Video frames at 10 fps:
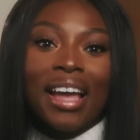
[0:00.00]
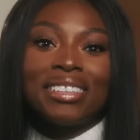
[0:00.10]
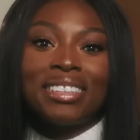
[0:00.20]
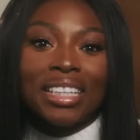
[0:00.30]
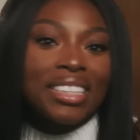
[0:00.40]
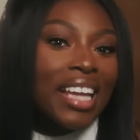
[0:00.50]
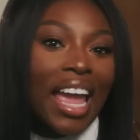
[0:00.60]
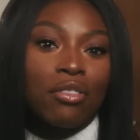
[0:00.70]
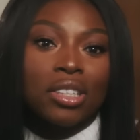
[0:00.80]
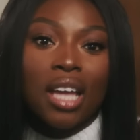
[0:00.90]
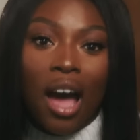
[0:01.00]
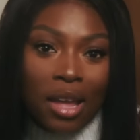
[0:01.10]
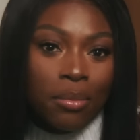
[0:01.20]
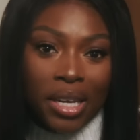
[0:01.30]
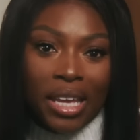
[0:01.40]
Setting a
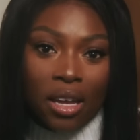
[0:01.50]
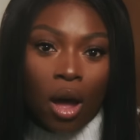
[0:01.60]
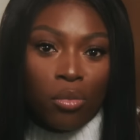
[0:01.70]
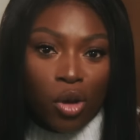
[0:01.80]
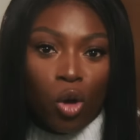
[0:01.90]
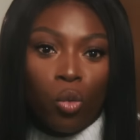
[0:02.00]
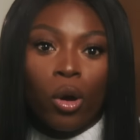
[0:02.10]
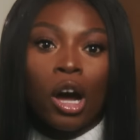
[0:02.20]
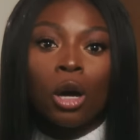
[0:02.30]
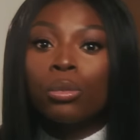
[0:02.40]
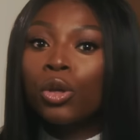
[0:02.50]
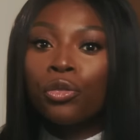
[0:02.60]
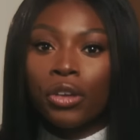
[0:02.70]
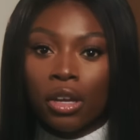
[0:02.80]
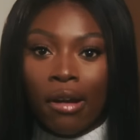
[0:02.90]
retirement income goal will help you
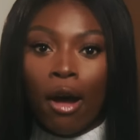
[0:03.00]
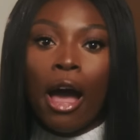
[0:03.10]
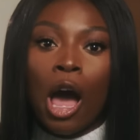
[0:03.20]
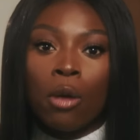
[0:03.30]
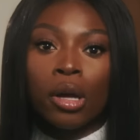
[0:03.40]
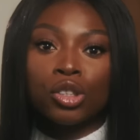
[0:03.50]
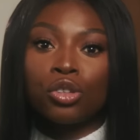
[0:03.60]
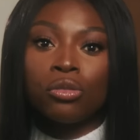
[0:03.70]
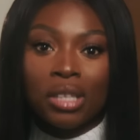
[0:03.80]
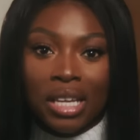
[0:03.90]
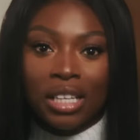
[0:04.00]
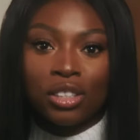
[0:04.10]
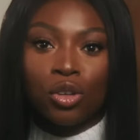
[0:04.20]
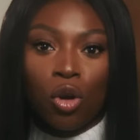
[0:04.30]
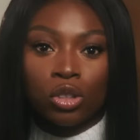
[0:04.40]
figure out how much you need
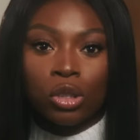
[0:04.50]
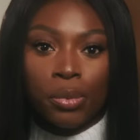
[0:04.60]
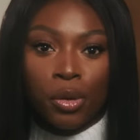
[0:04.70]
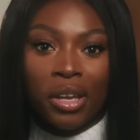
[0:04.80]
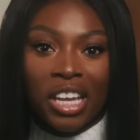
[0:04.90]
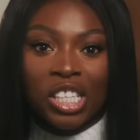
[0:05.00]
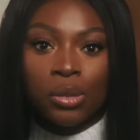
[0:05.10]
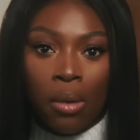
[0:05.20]
to contribute each